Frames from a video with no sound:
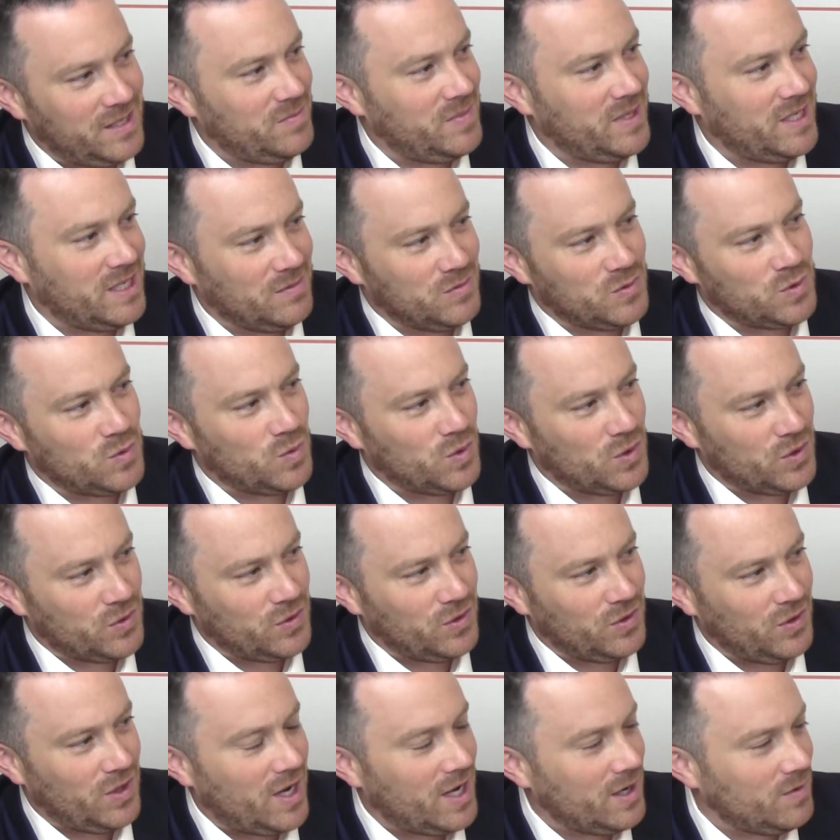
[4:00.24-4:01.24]
and it becomes worth
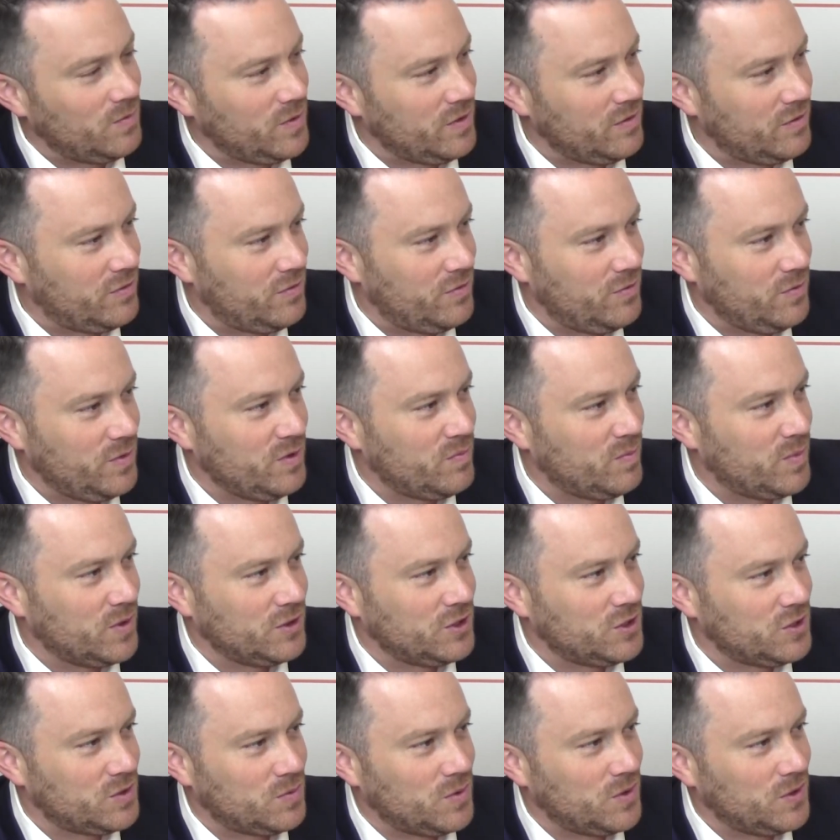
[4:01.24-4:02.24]
a lot. We've
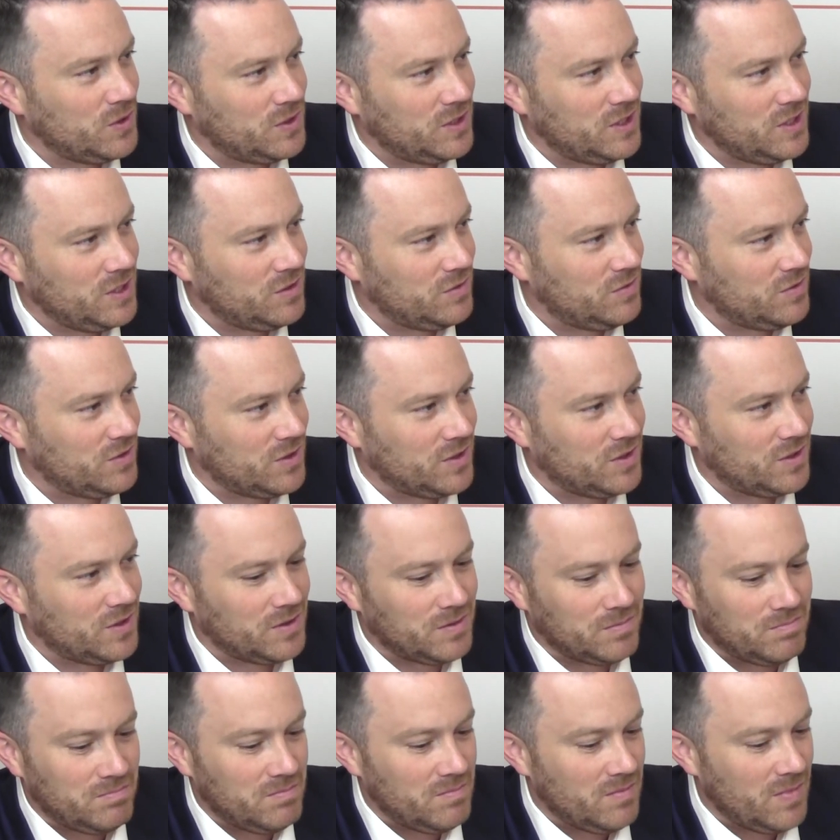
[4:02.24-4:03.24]
purchased royalties
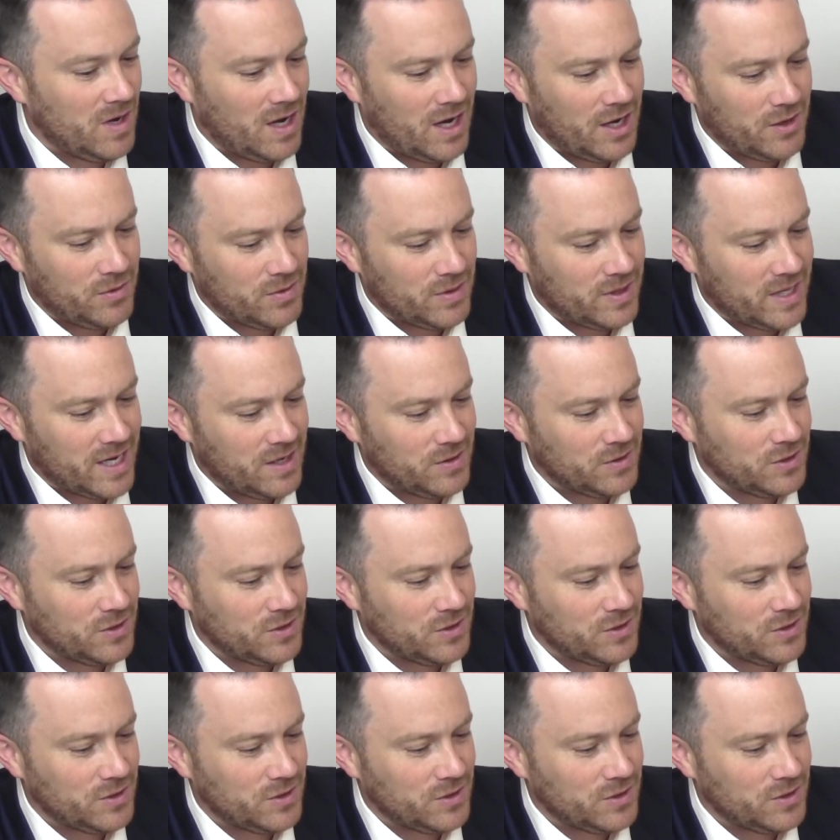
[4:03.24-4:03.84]
for $100,000,